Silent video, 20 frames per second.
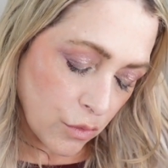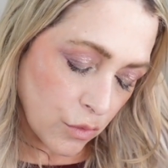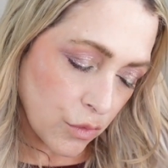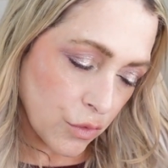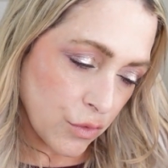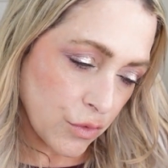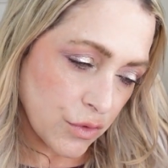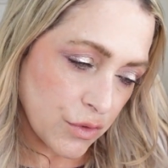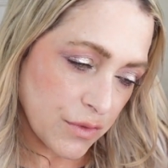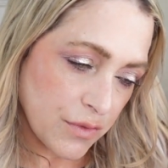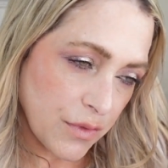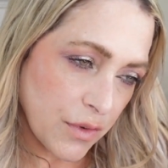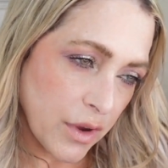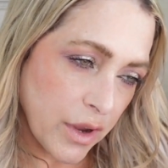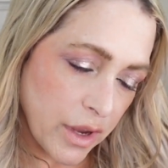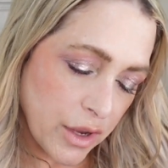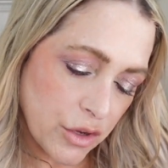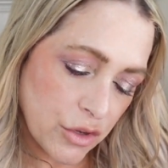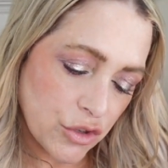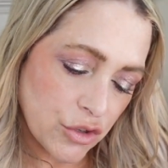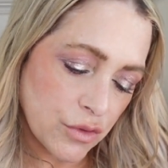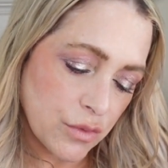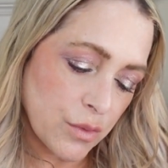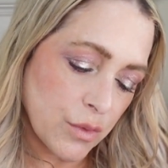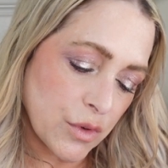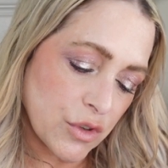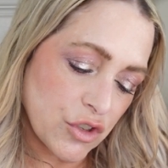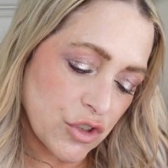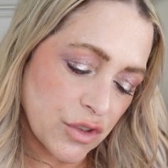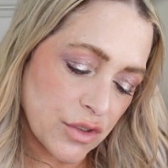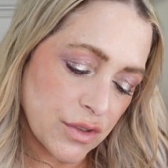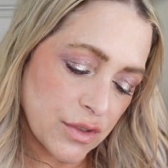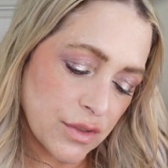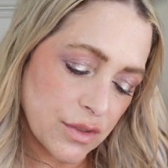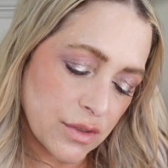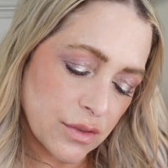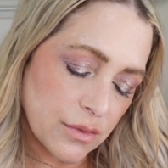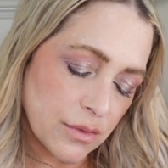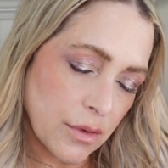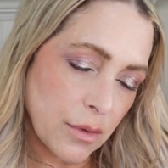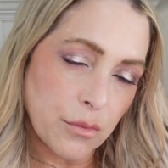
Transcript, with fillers: Rouge Fresh which is,